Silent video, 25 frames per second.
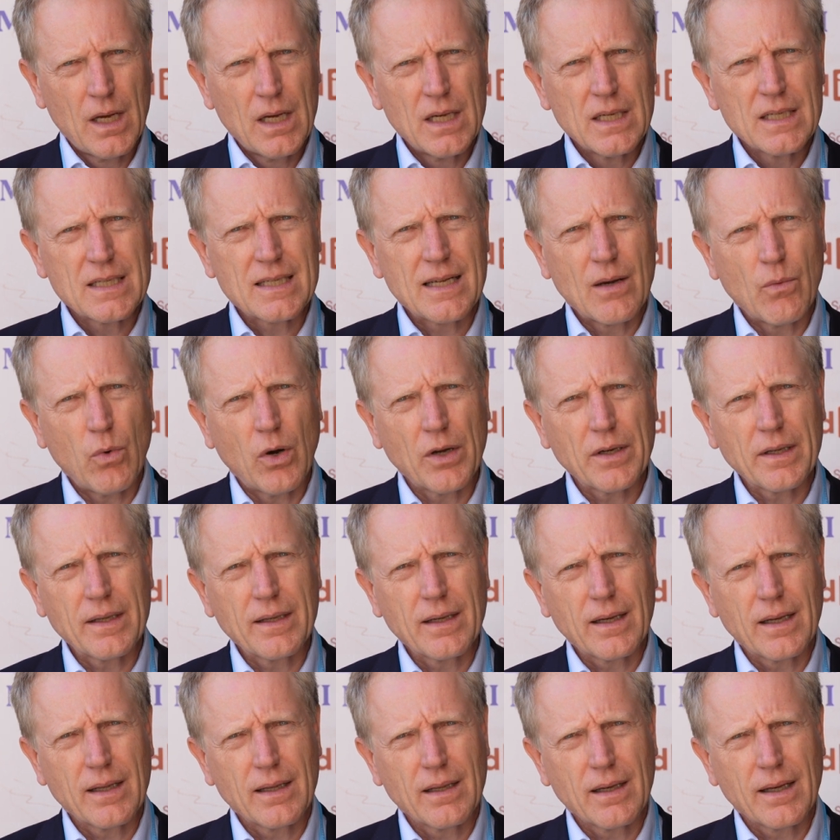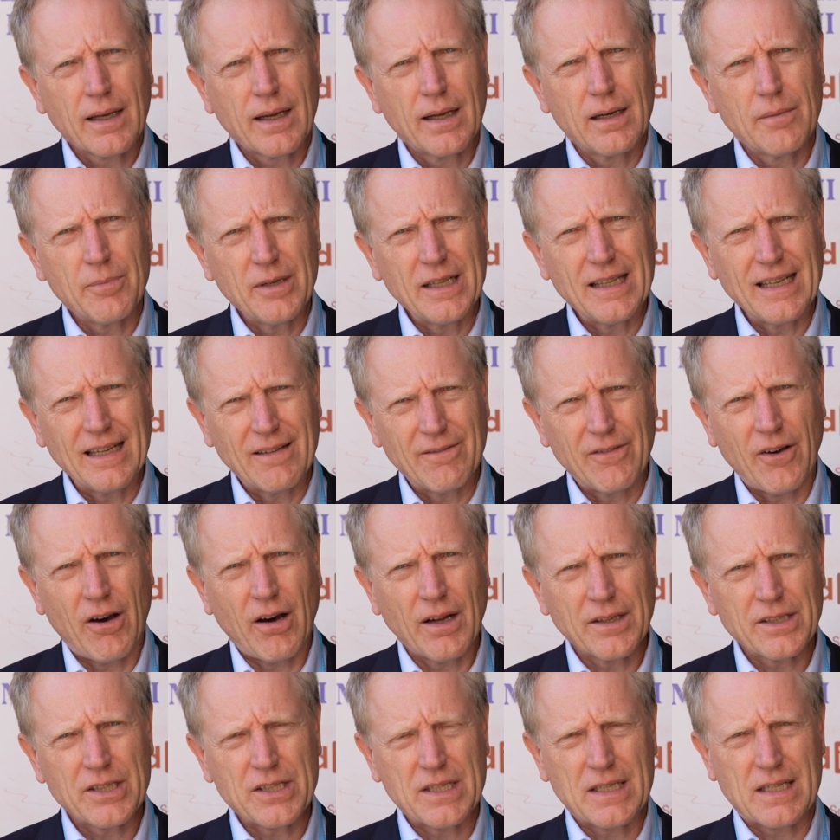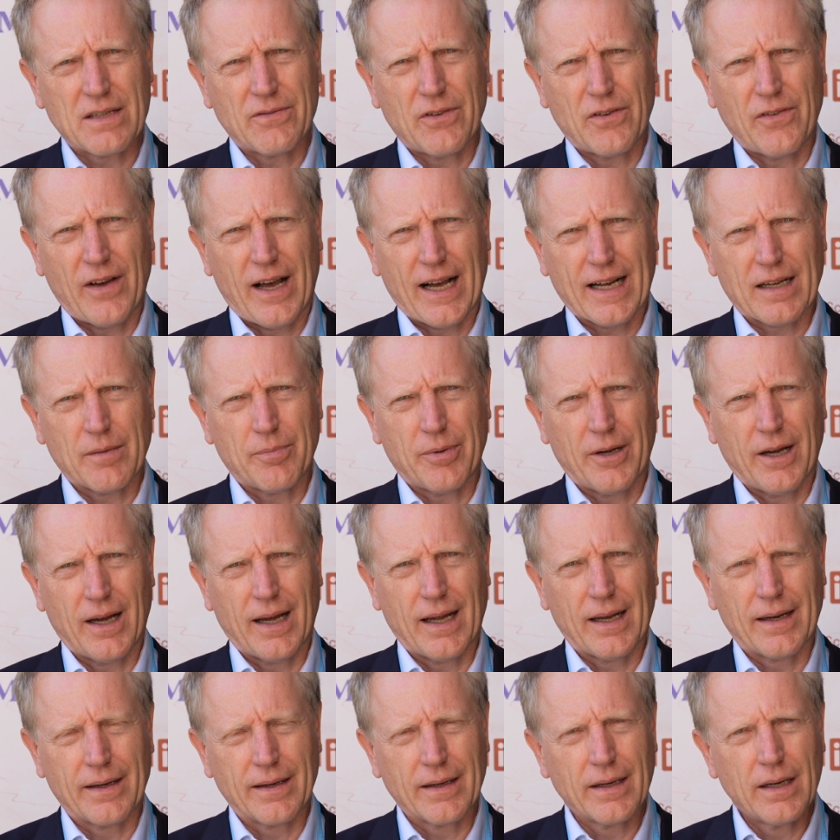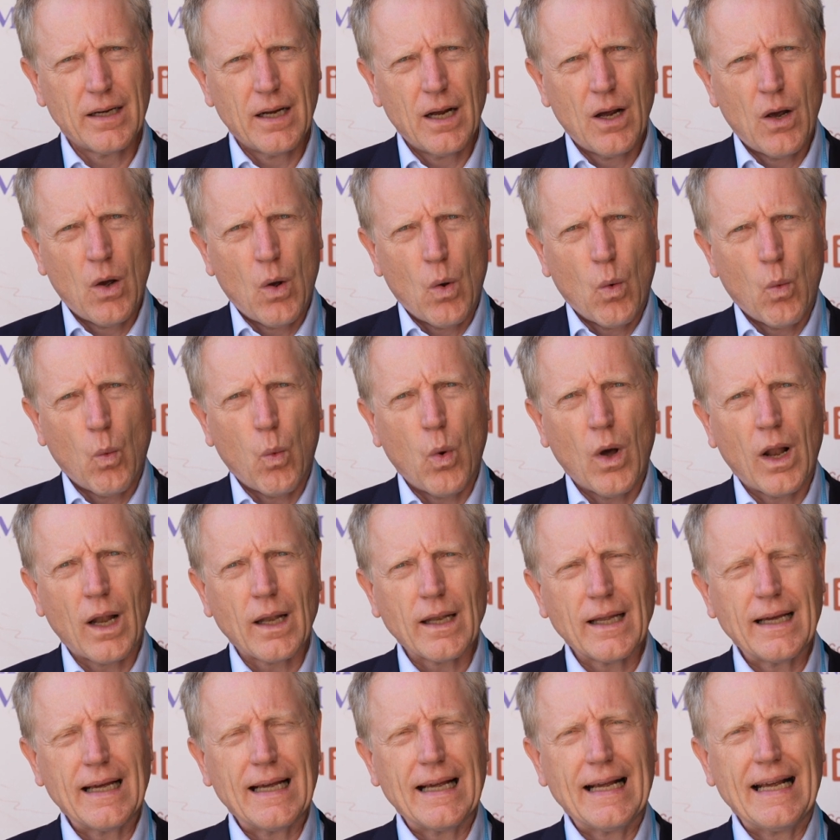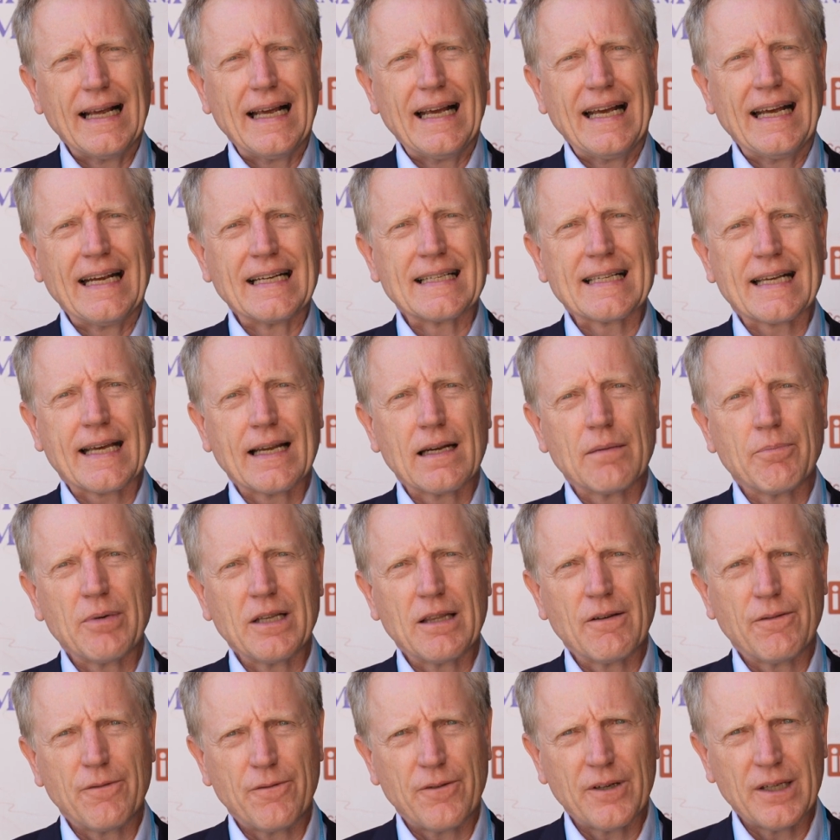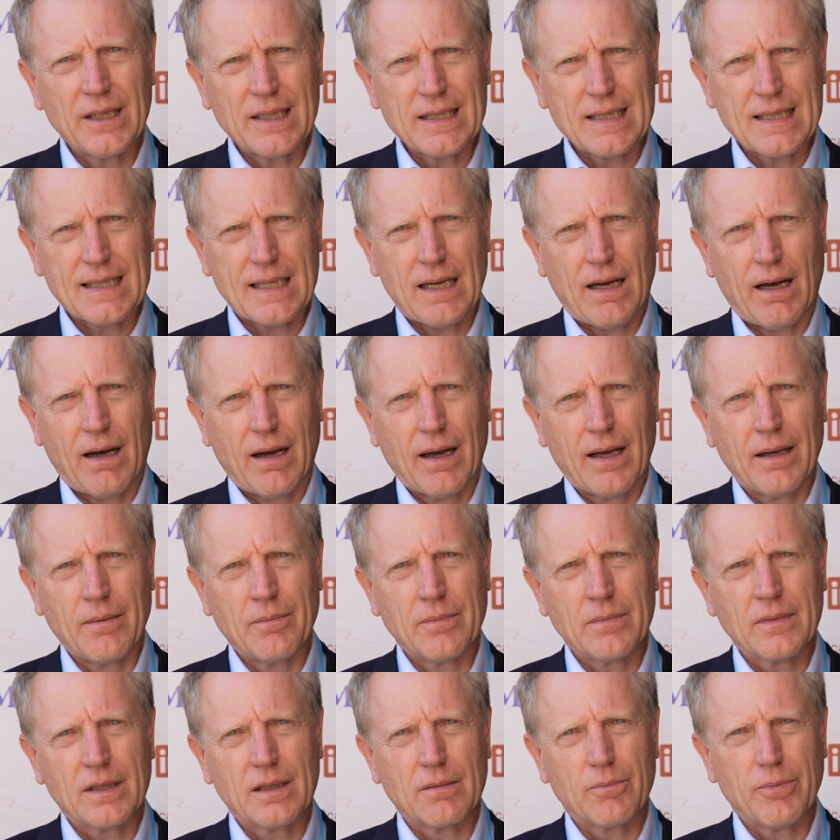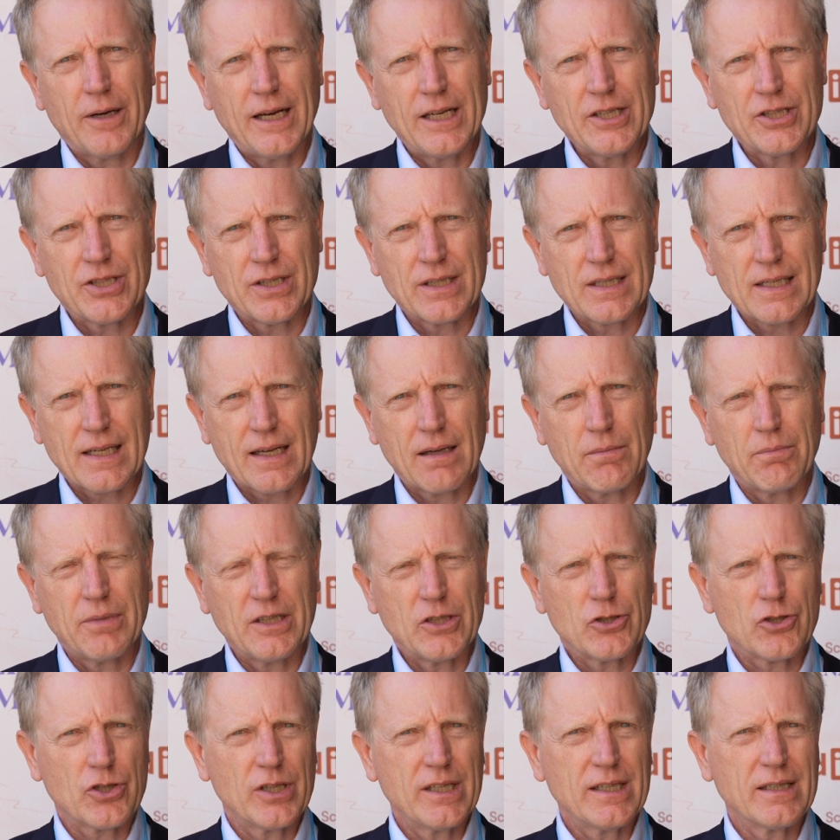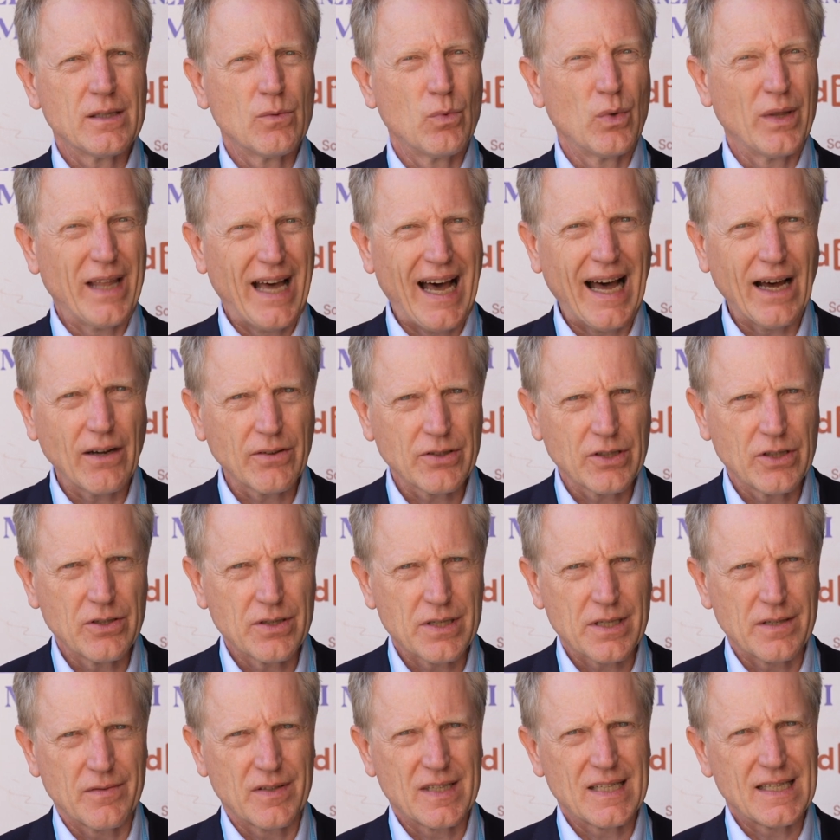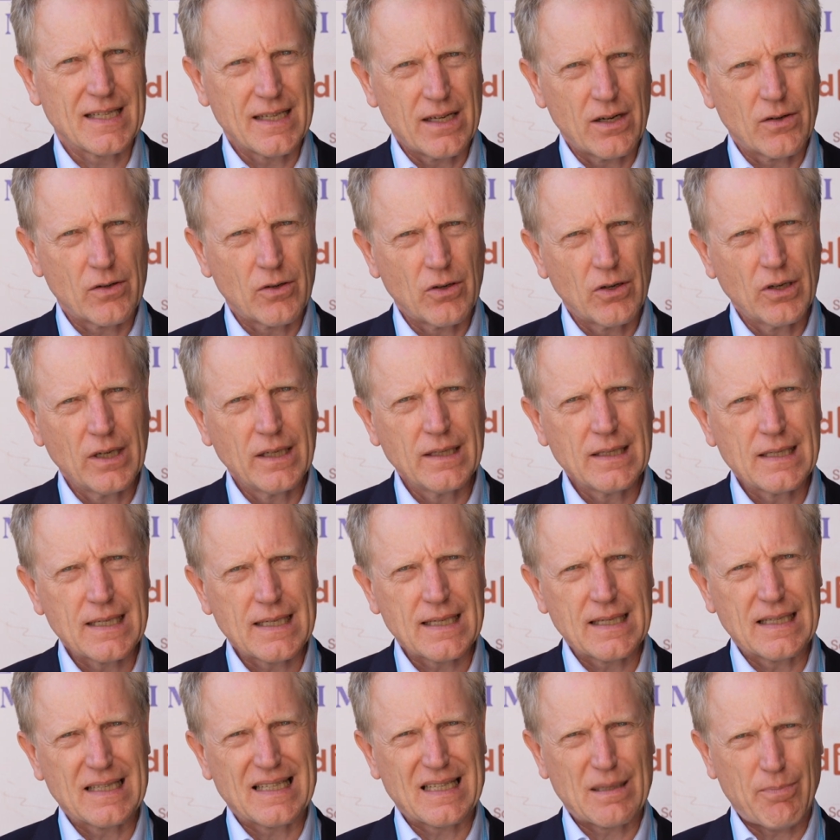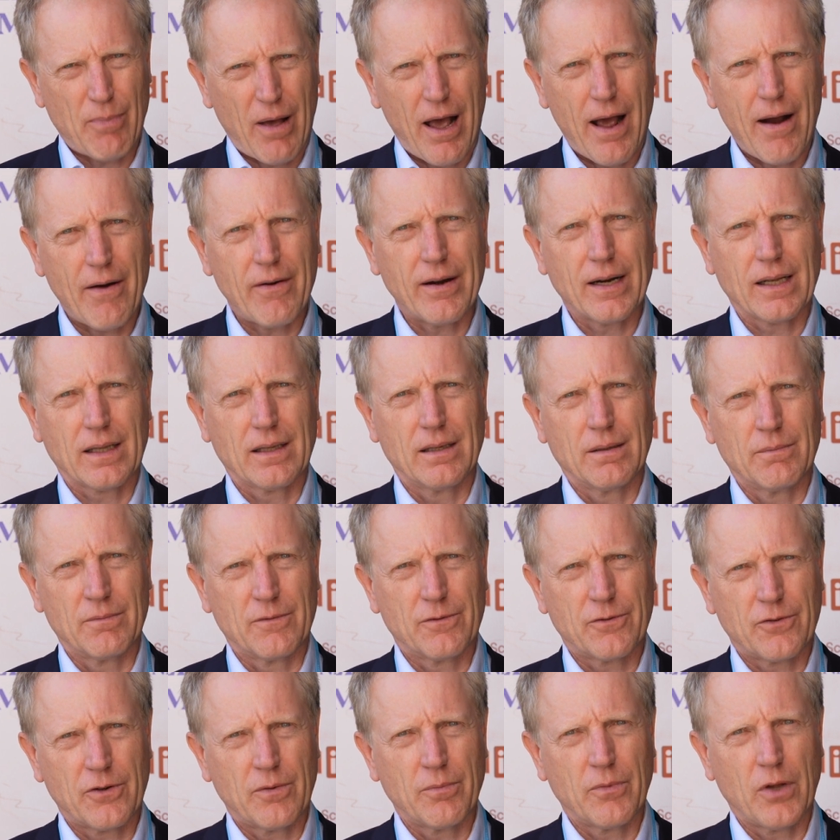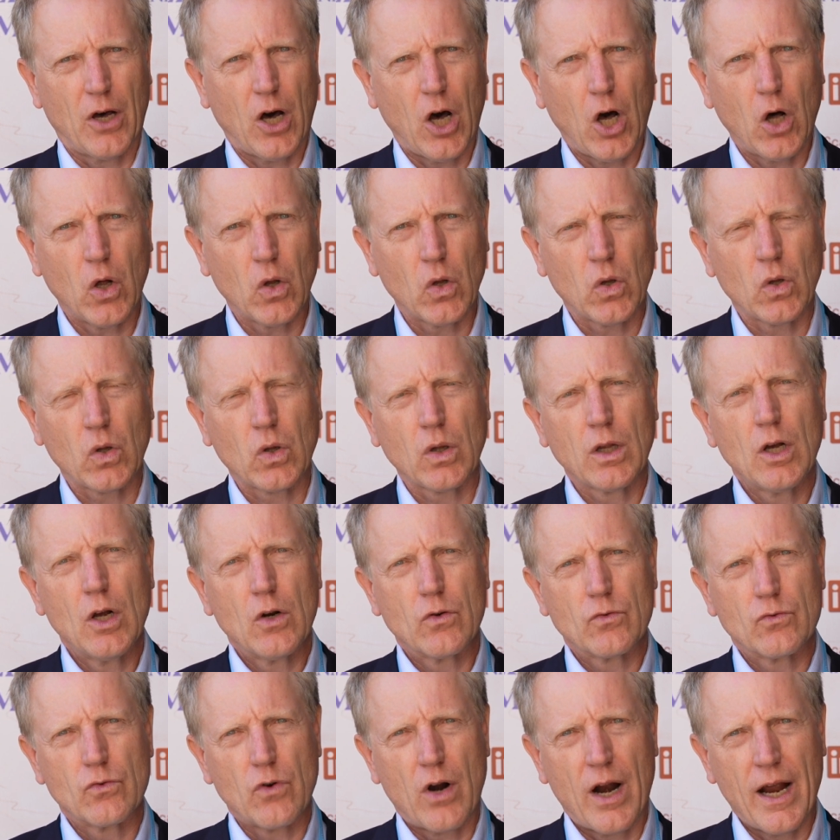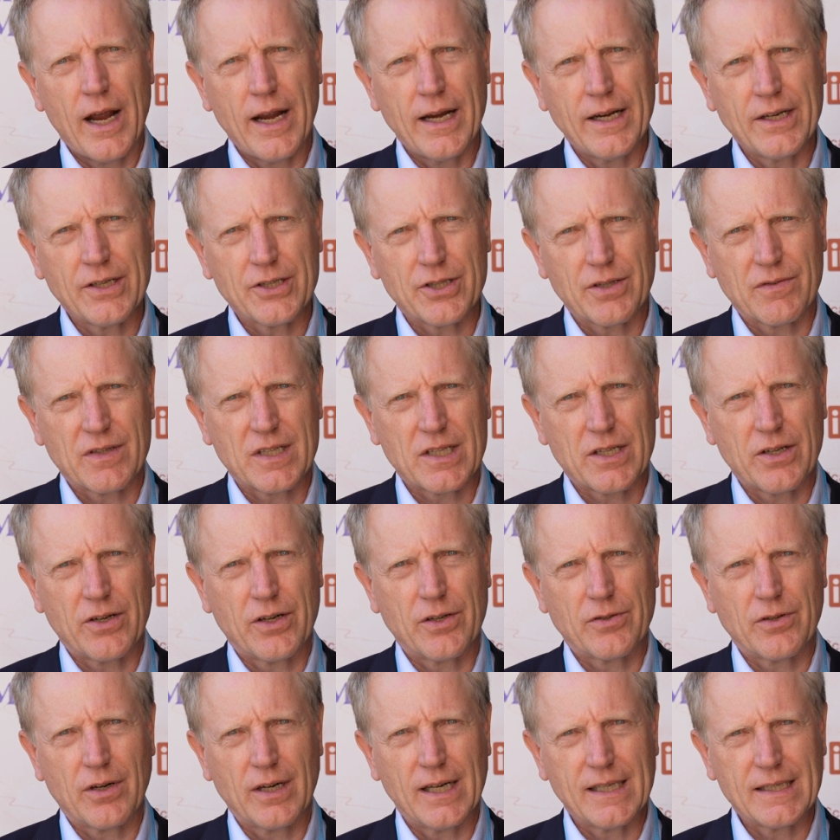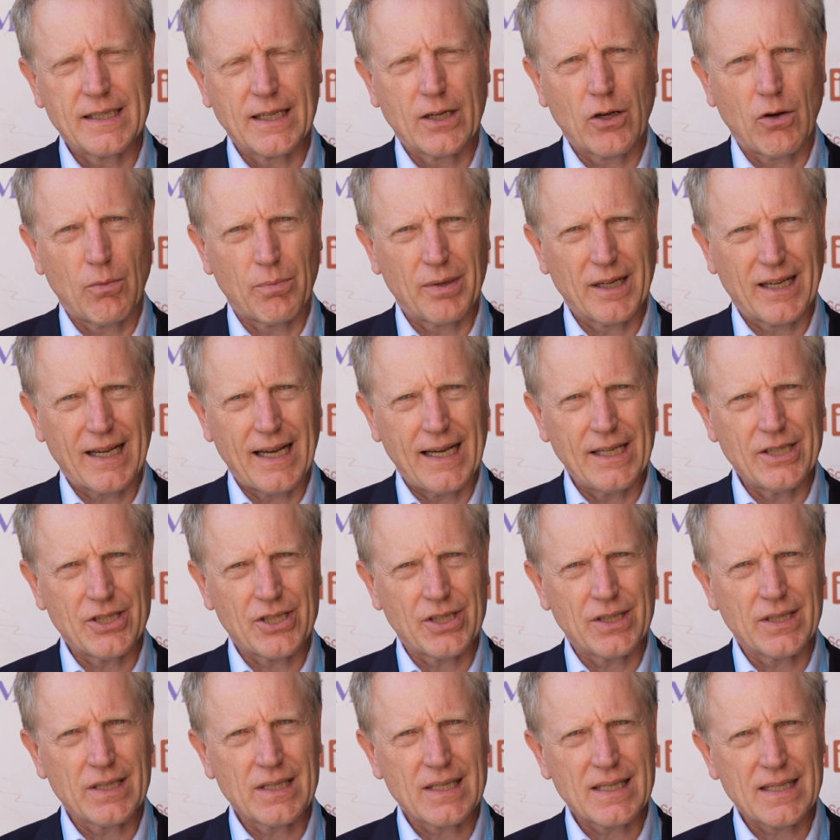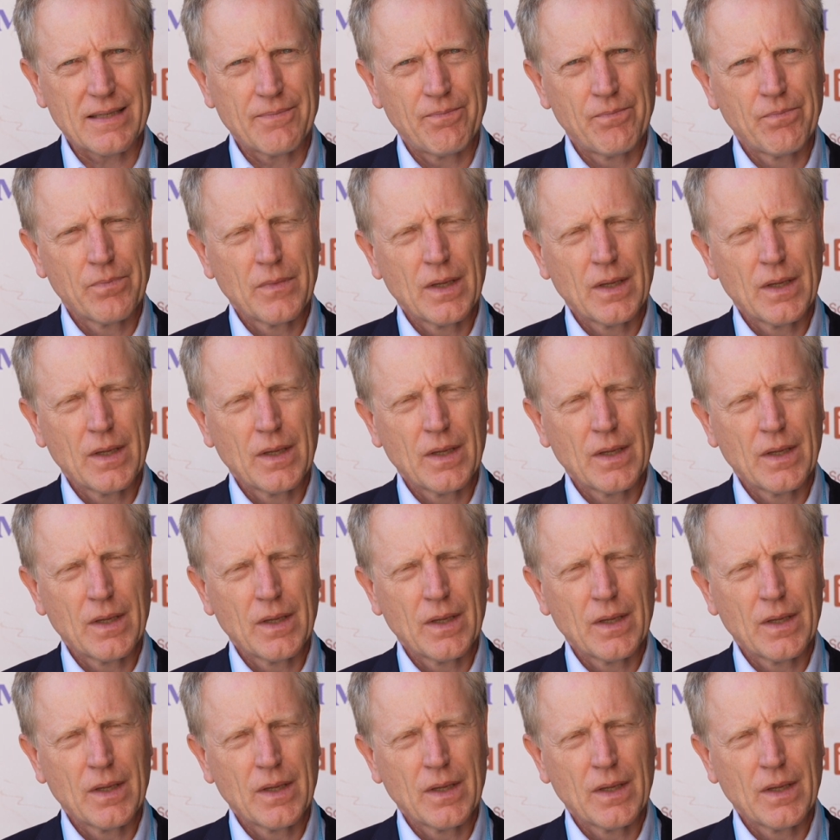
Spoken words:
So what are going to be the advantages of avacopan? Well, it's going to be the first time that patients can be treated without use of steroids, sparing them from the whole range of steroid-related complications.